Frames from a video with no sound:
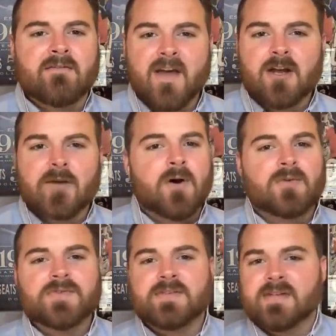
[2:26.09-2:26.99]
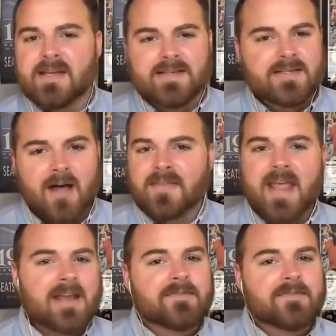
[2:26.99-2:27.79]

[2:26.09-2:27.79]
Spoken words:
Vanderbilt is not the